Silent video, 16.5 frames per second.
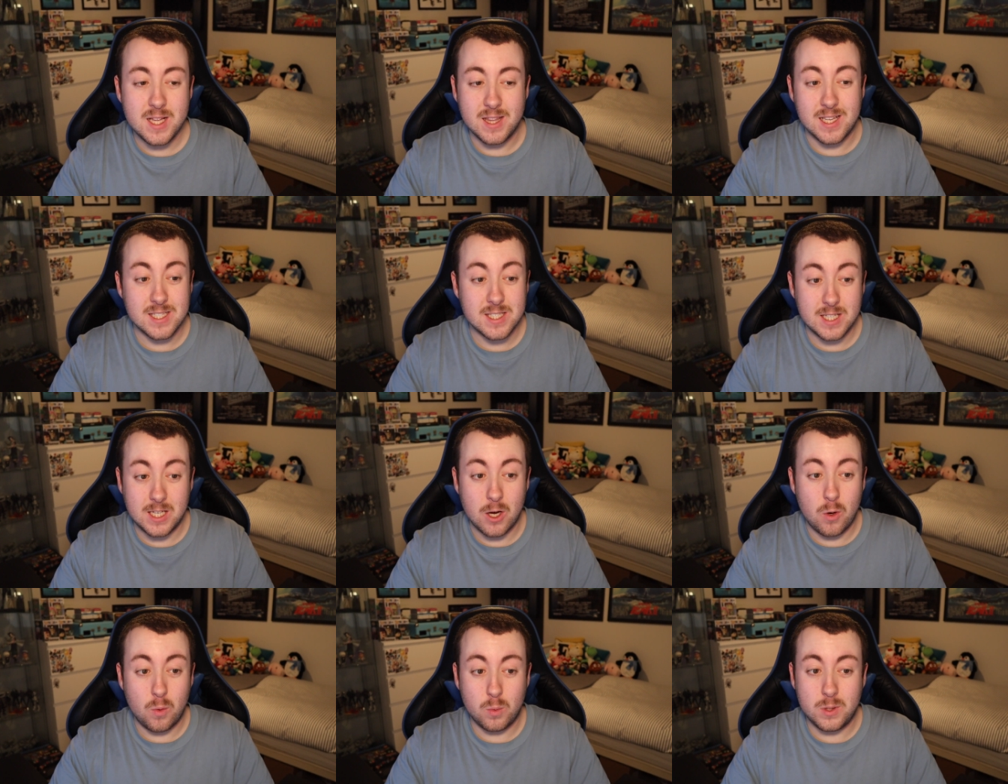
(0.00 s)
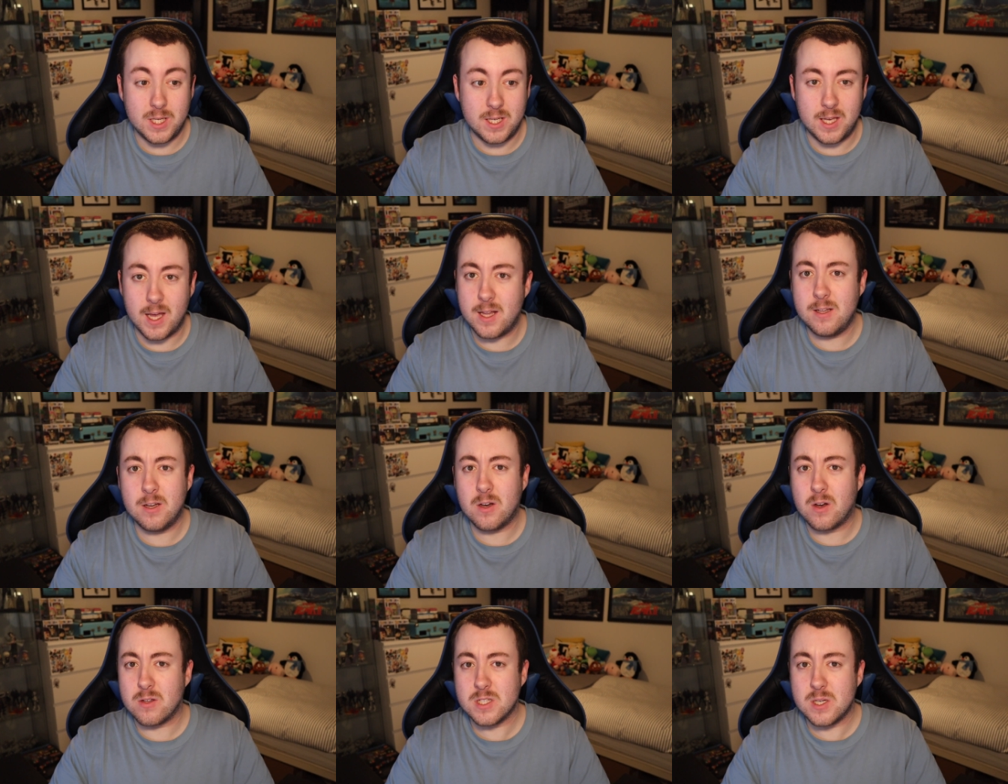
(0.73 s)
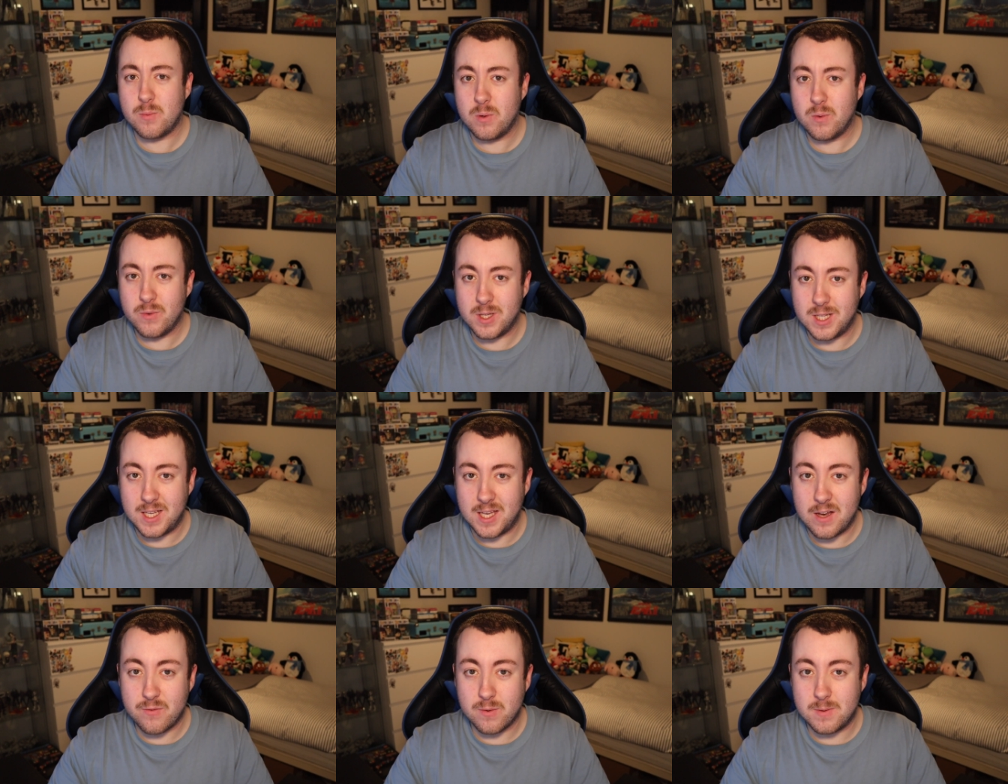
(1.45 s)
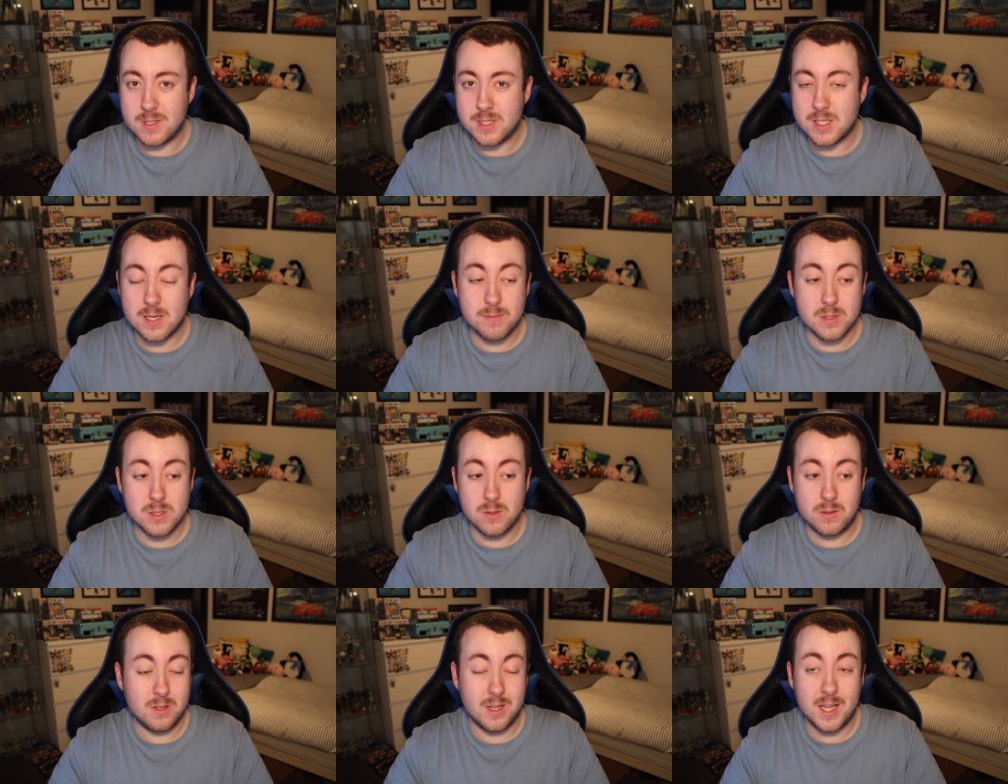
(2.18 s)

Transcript: That's the only Genya content we really get from this episode.